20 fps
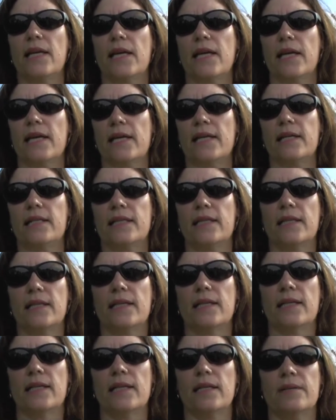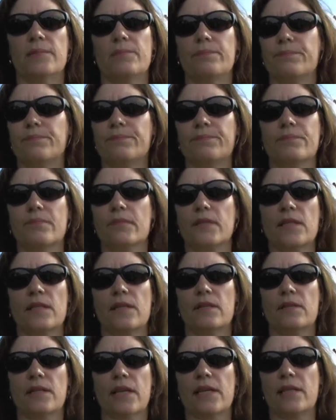And um,
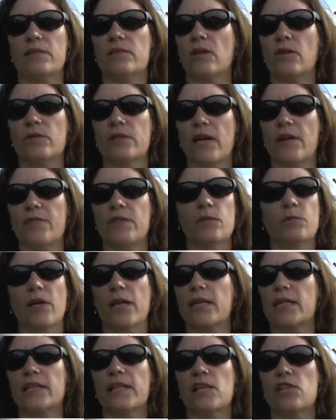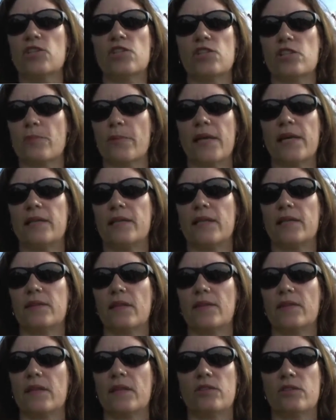they don't have any regulations to mandate
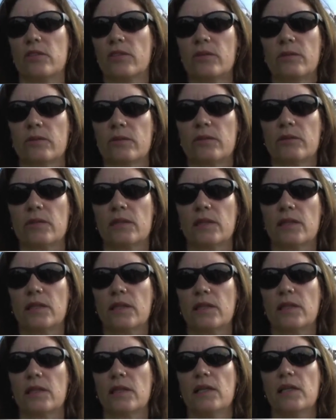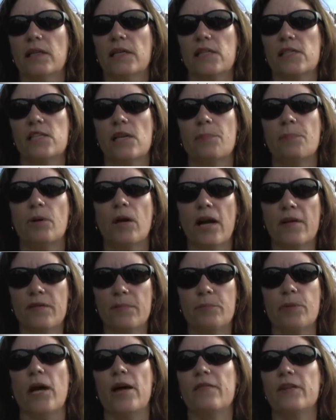that they do it's a
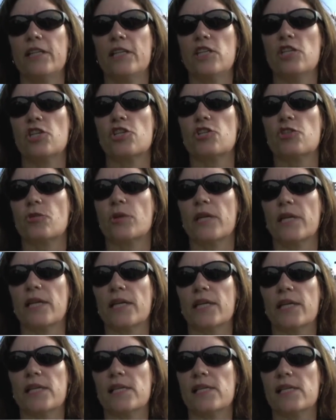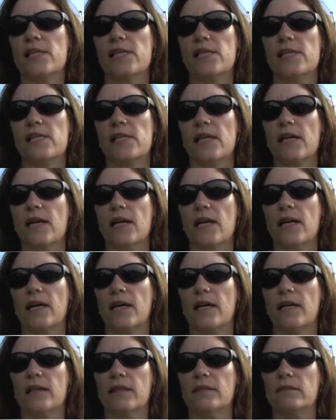private private industry is
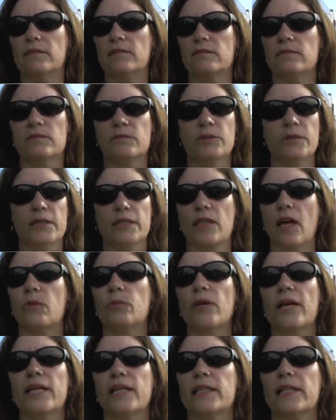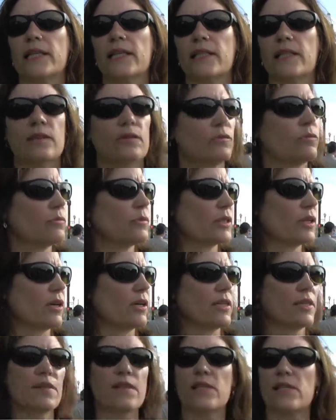uh, really not regulated
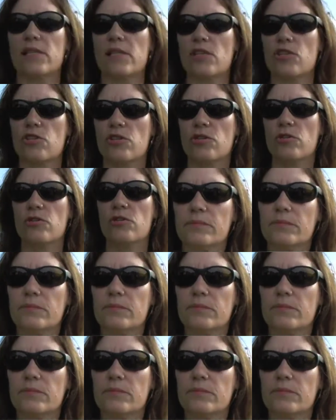regarding these issues.